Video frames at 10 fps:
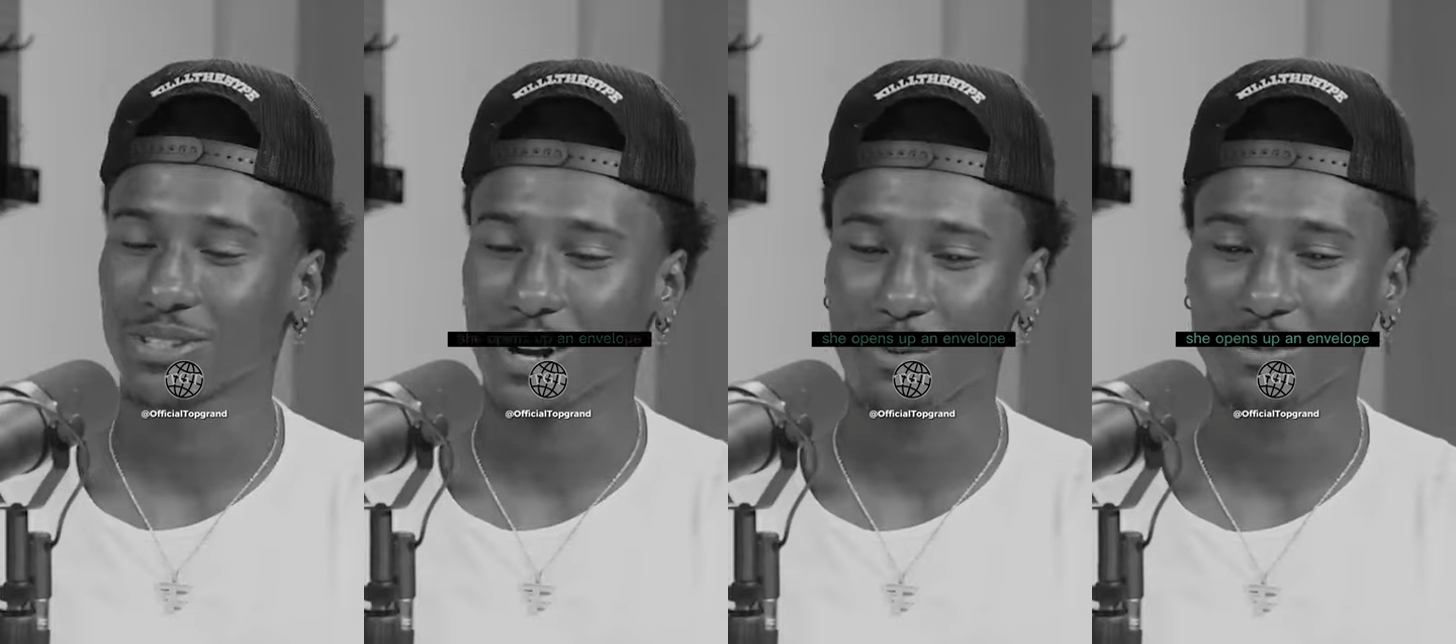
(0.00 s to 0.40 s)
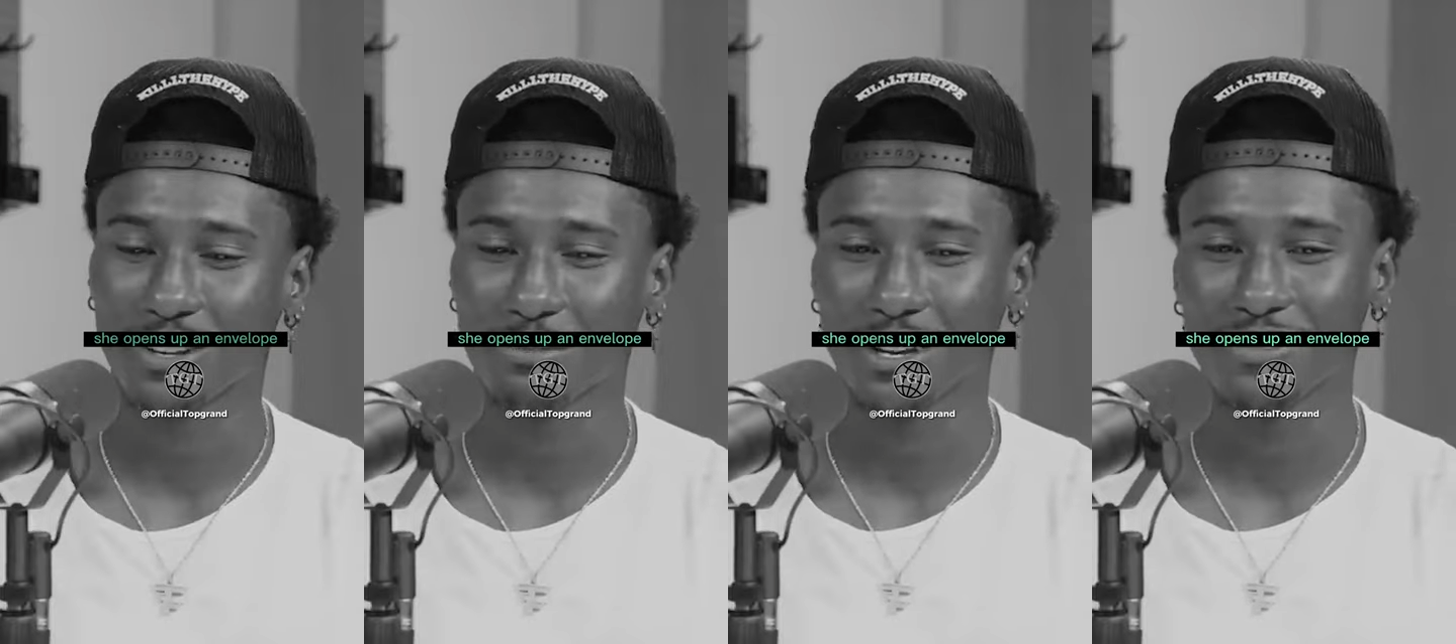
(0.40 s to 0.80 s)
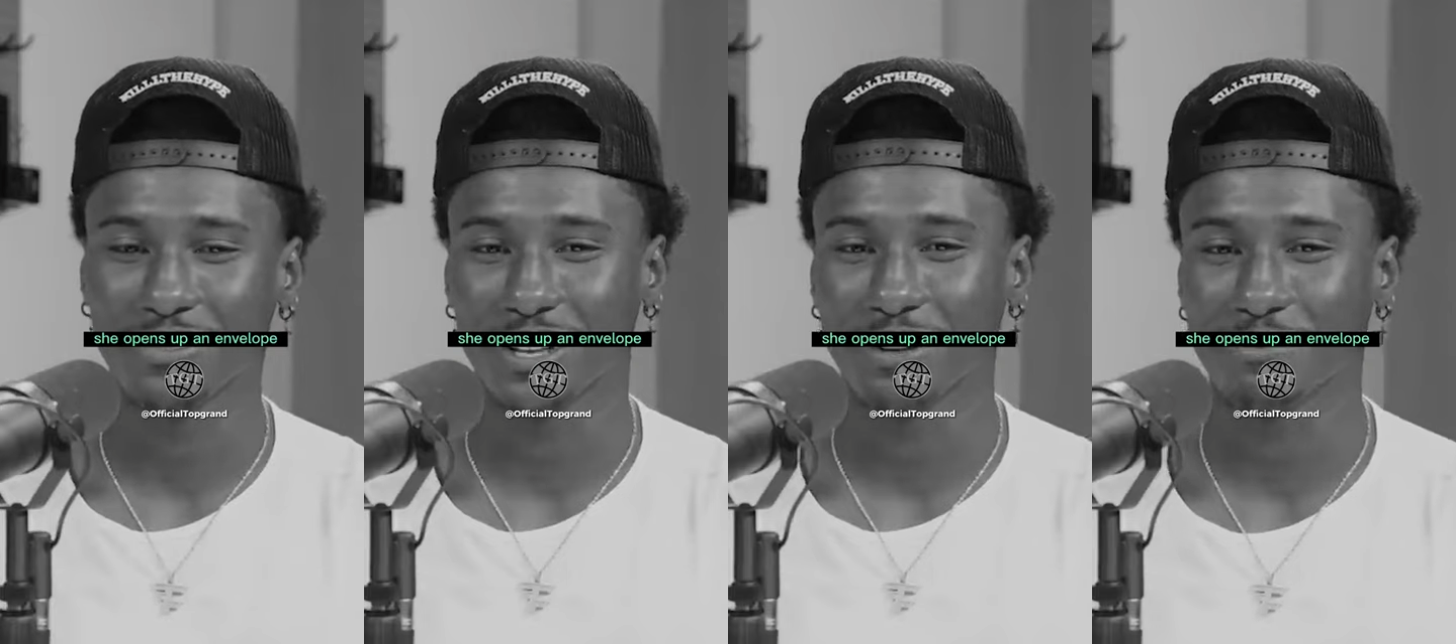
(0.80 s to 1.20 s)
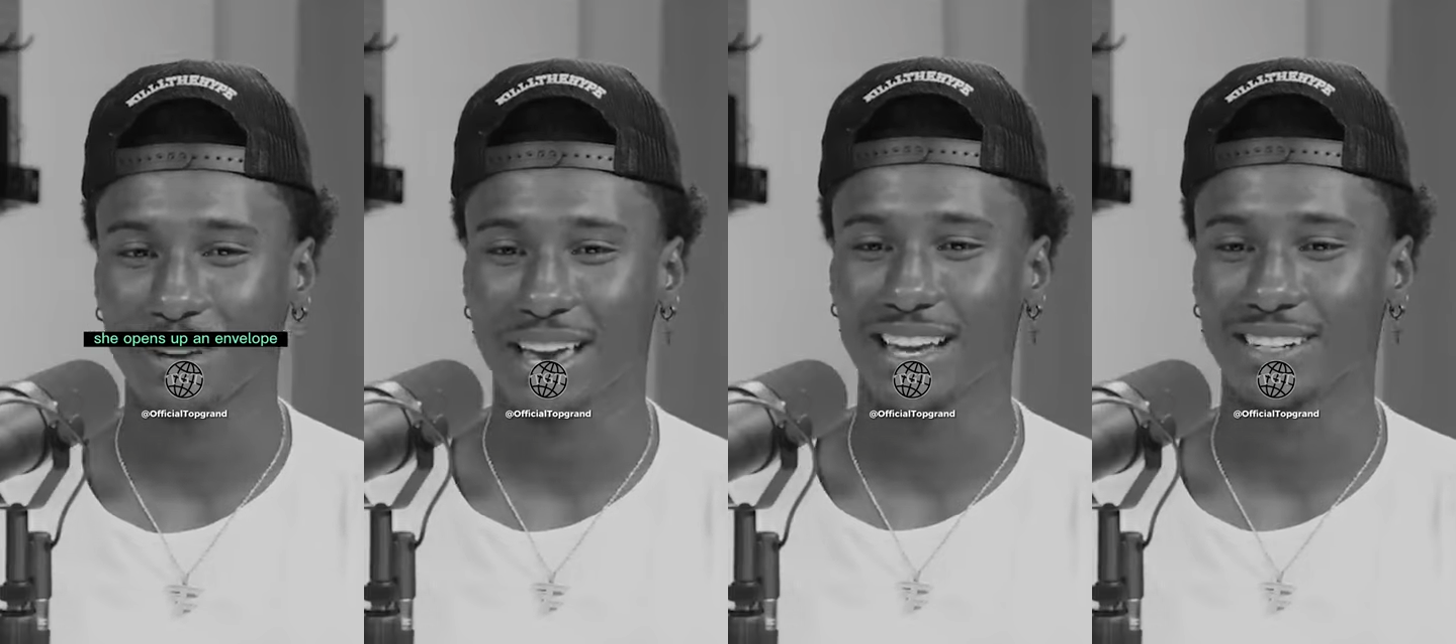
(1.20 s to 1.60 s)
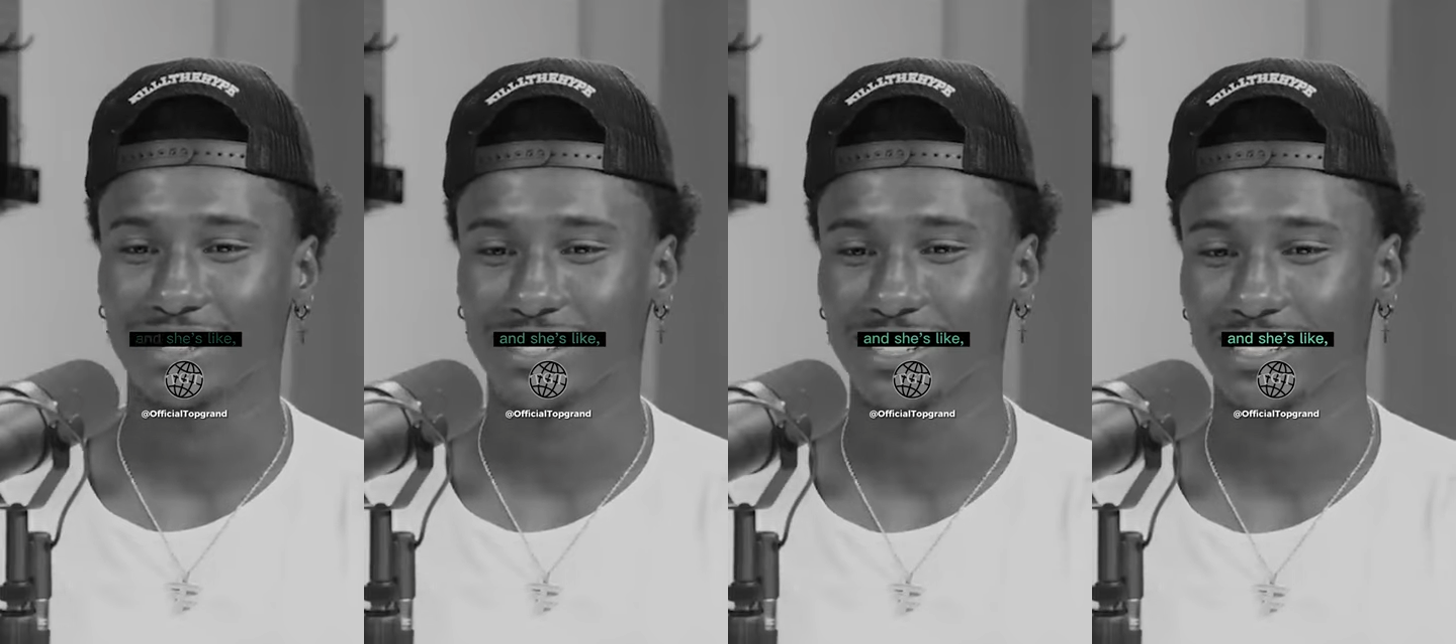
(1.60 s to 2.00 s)
She opens up an envelope and
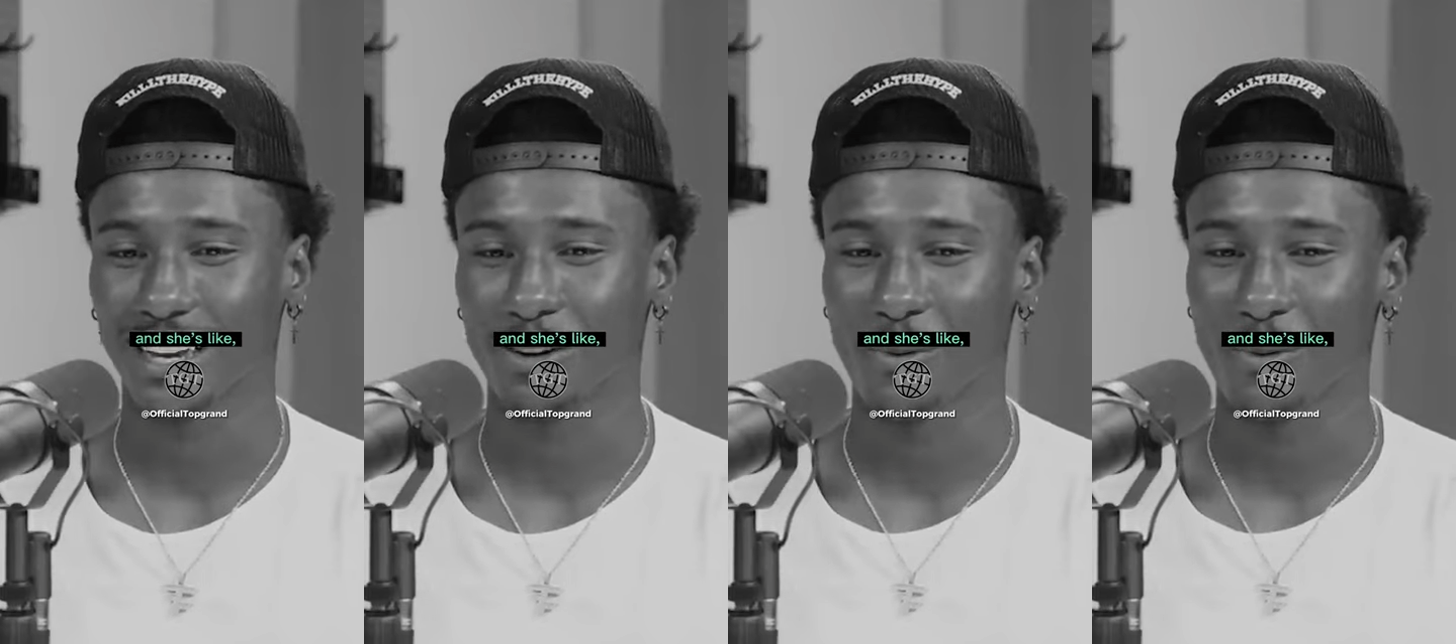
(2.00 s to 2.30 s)
she's like,